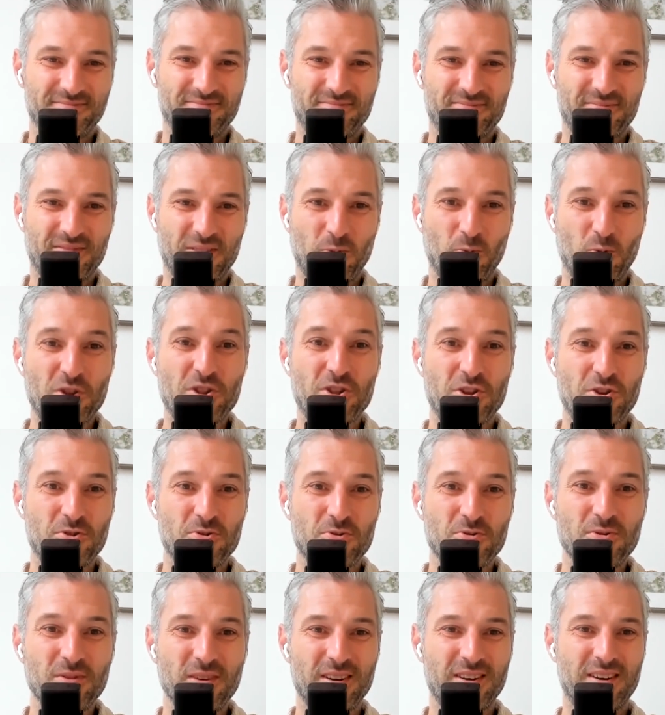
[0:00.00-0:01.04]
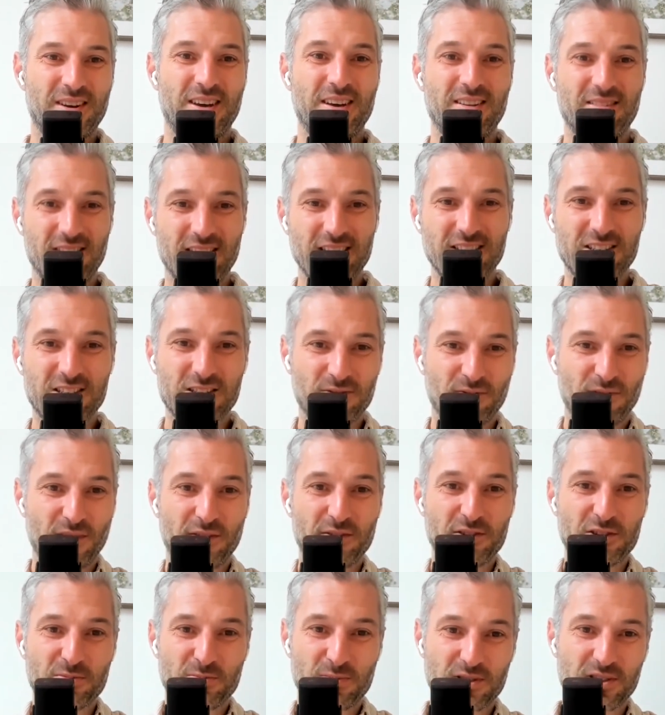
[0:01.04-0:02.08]
with you in this very
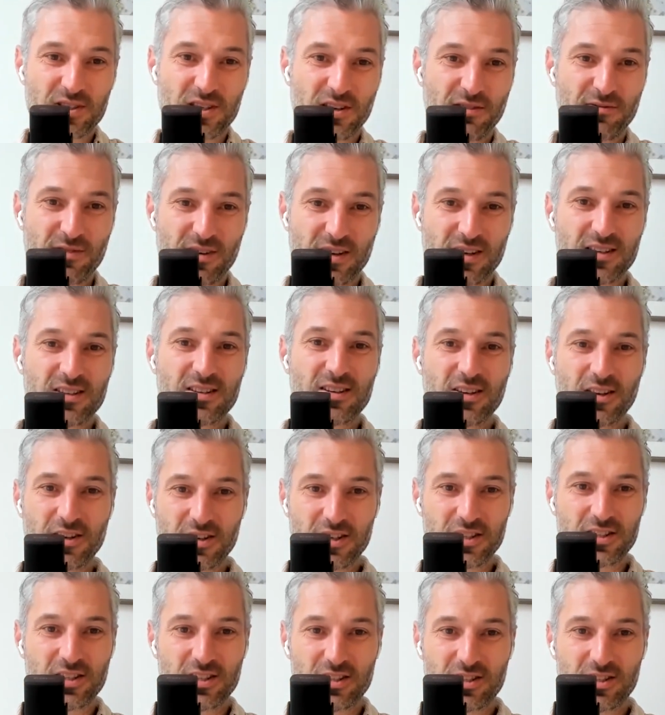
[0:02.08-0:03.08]
specific condition.